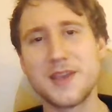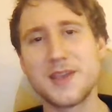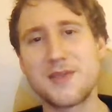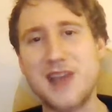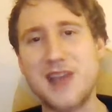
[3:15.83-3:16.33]

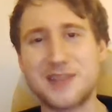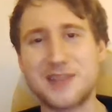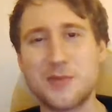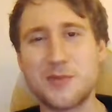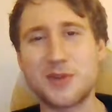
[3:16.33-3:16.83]
The reality
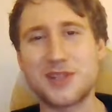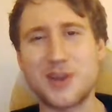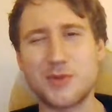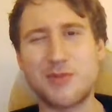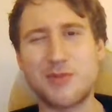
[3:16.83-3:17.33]
is I
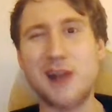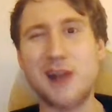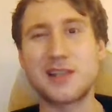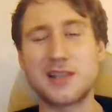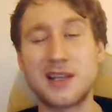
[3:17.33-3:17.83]
was
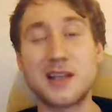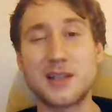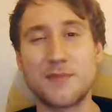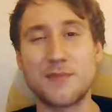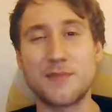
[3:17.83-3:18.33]
practicing
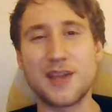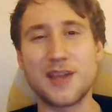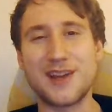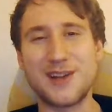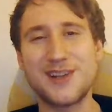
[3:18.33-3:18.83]
something
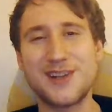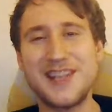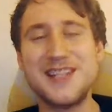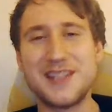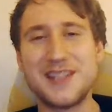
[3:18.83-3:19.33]
a lot
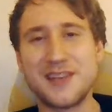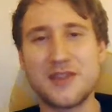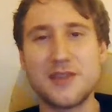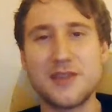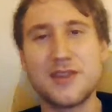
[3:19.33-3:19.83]
easier
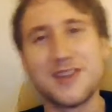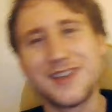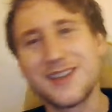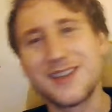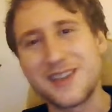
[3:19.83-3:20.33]
than
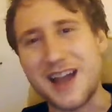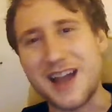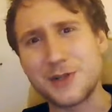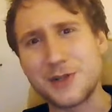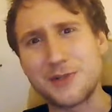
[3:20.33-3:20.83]
the
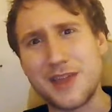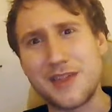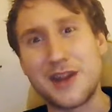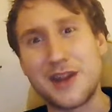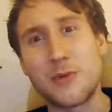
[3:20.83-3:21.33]
actual thing
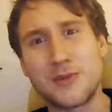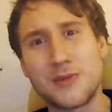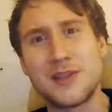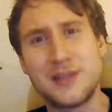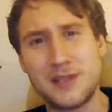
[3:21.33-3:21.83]
that I
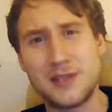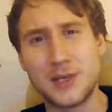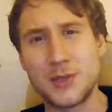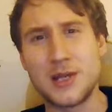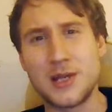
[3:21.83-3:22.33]
wanted to do.
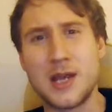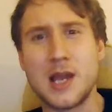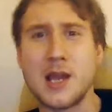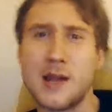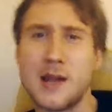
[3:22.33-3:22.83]

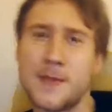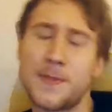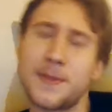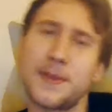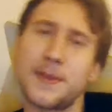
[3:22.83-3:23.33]

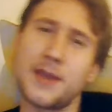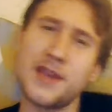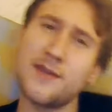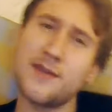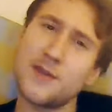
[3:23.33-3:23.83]

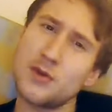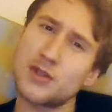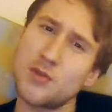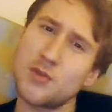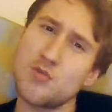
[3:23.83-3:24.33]
If you're
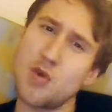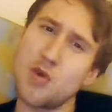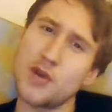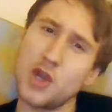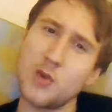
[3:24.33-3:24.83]
someone
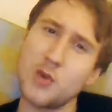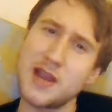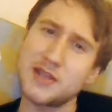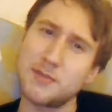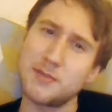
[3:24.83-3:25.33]
who
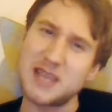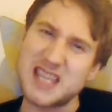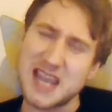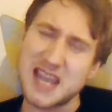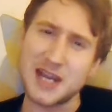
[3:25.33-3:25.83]
is a
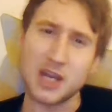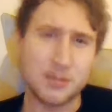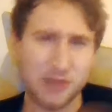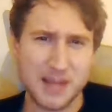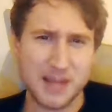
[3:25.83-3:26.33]
beginner,
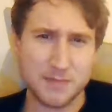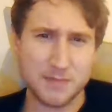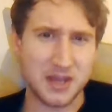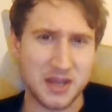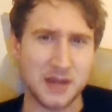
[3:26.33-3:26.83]
complete
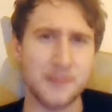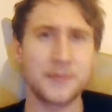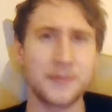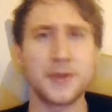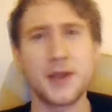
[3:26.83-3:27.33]
beginner,
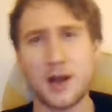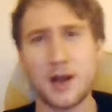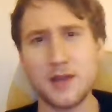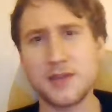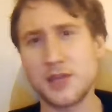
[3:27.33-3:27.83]
I
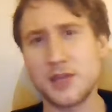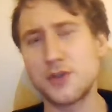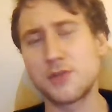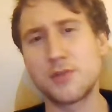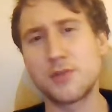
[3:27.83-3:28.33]
think you
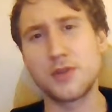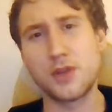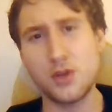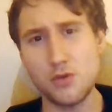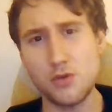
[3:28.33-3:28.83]
should put the
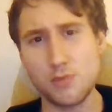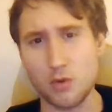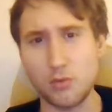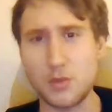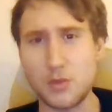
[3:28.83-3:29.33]
cue
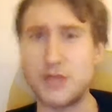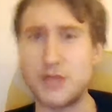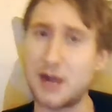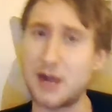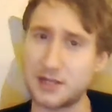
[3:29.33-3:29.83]
ball, when you're
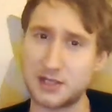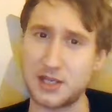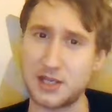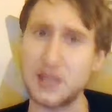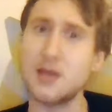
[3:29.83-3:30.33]

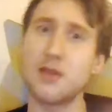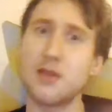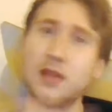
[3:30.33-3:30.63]
practicing the